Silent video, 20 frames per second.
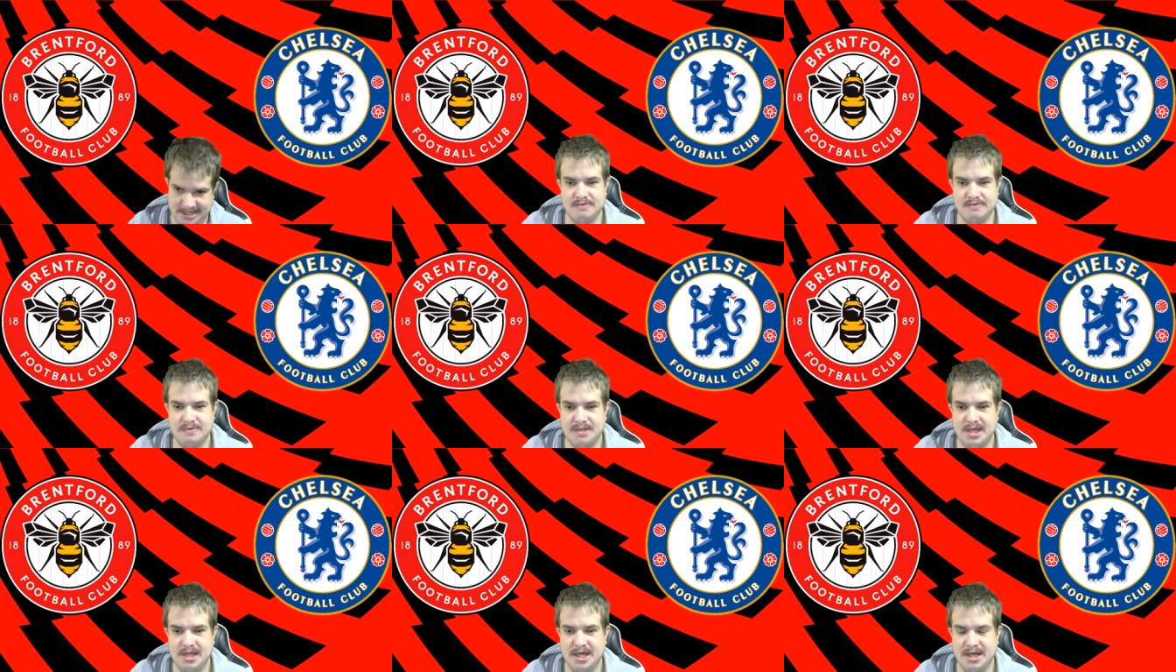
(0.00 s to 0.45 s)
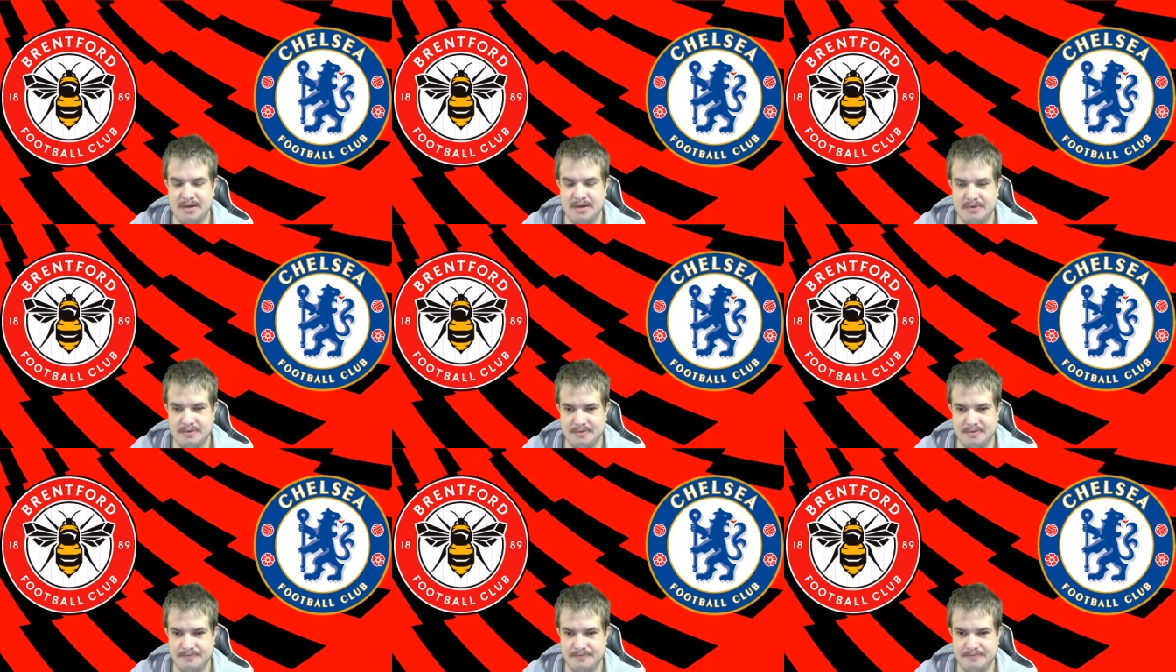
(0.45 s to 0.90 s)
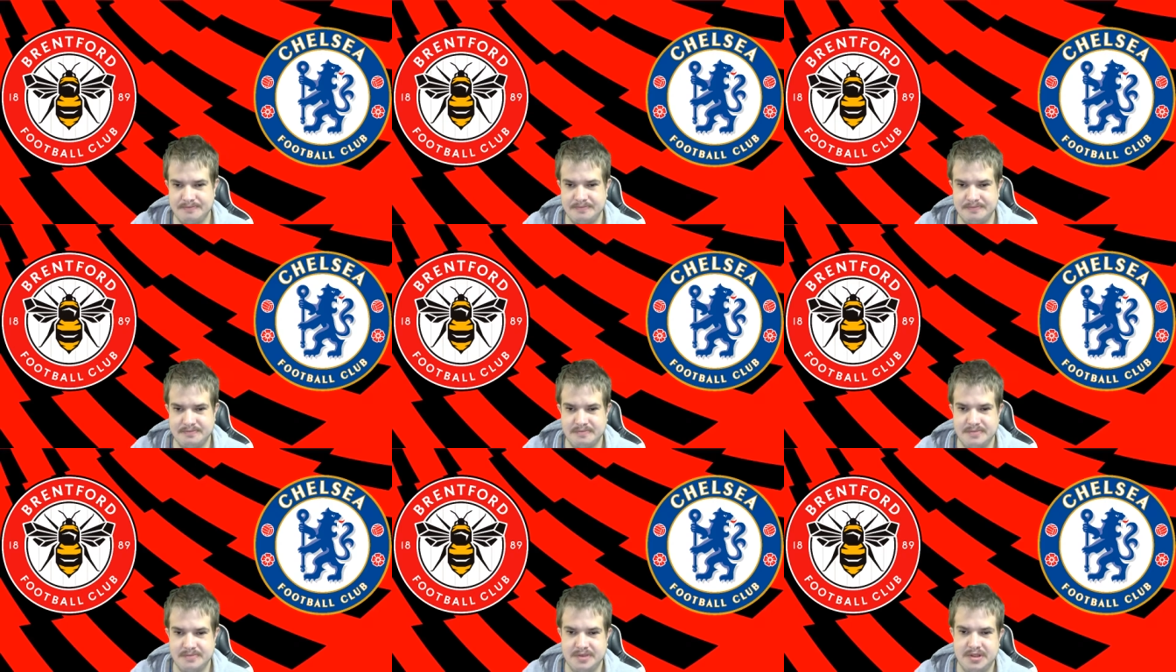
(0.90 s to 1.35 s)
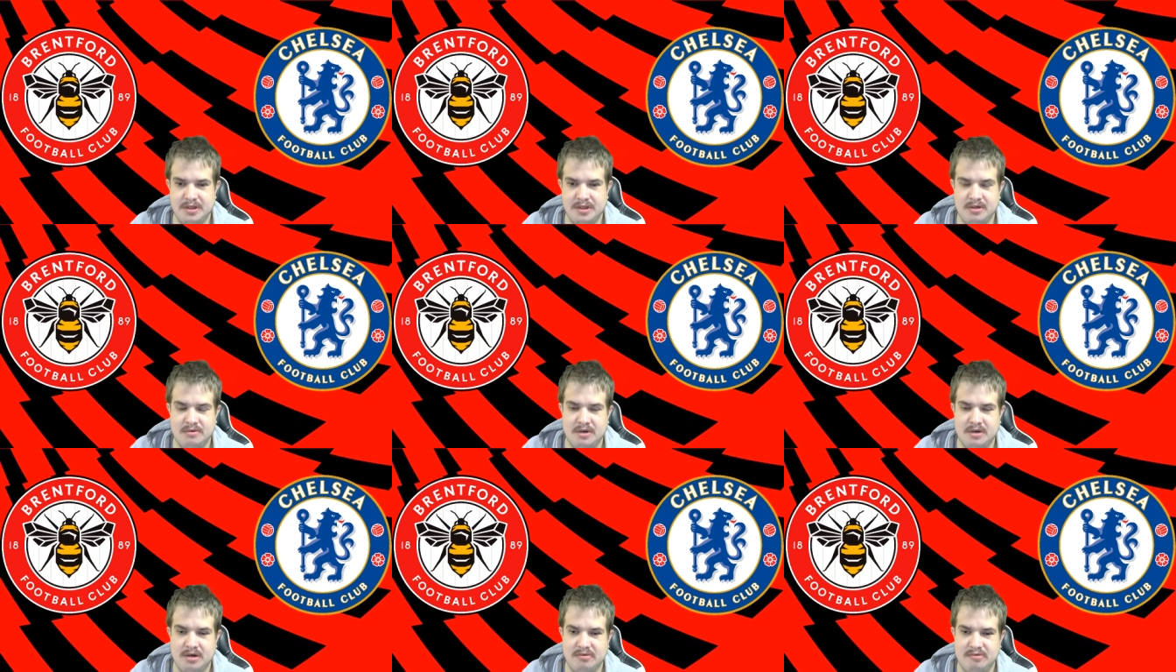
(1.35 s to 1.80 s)
Now,
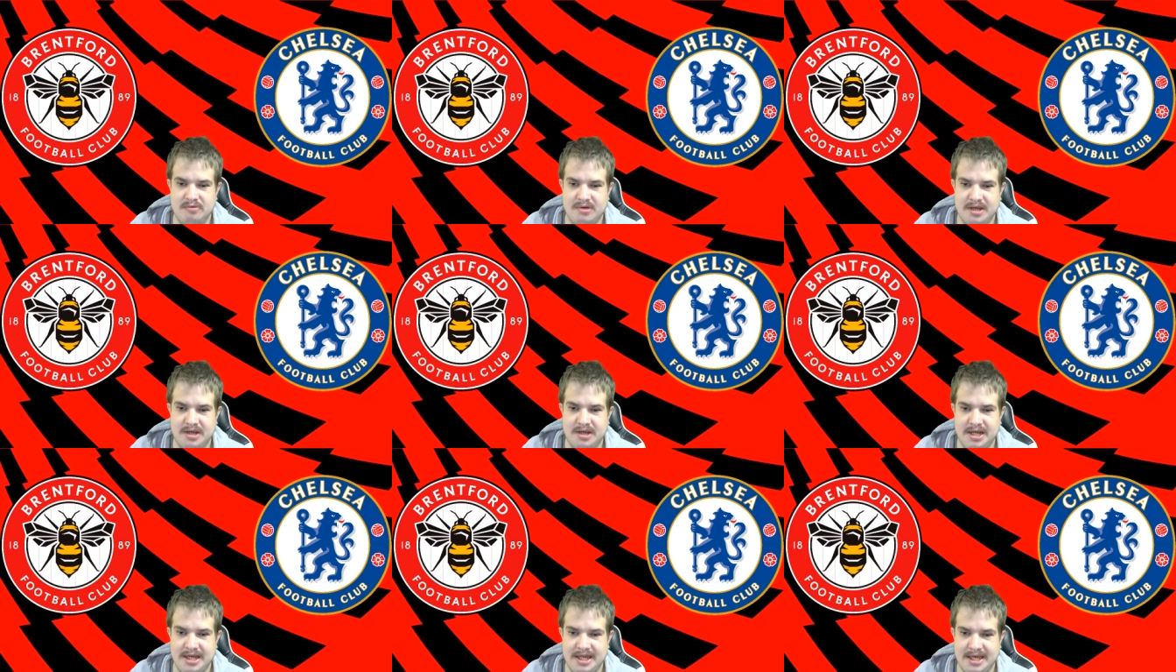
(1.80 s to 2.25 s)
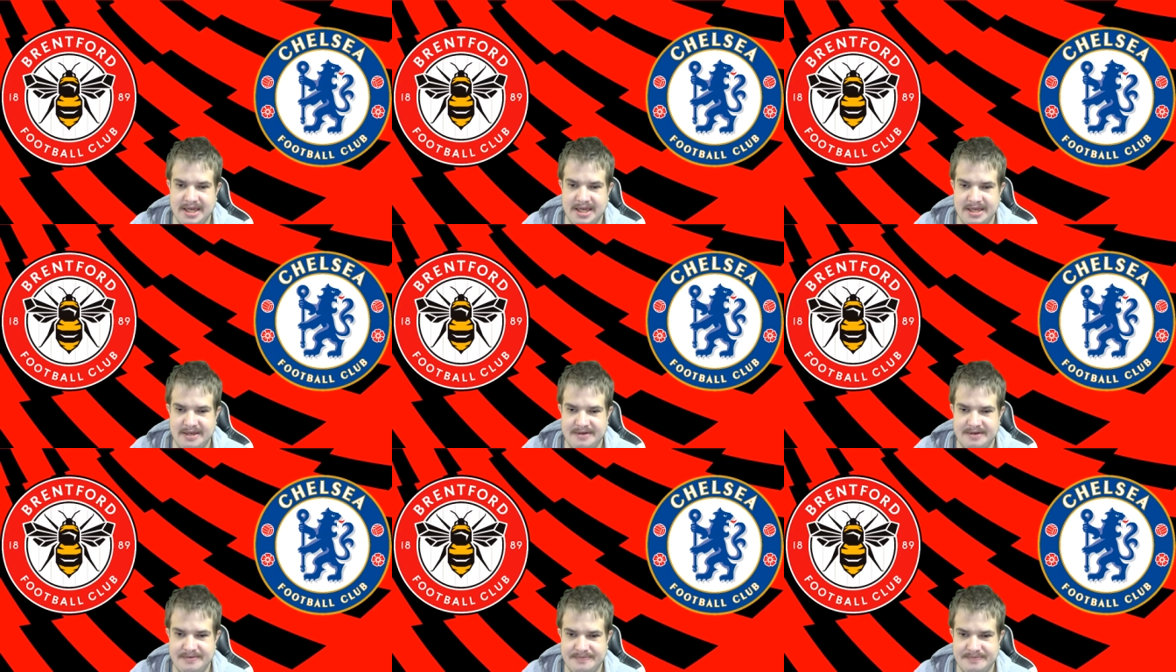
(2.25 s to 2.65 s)
do I really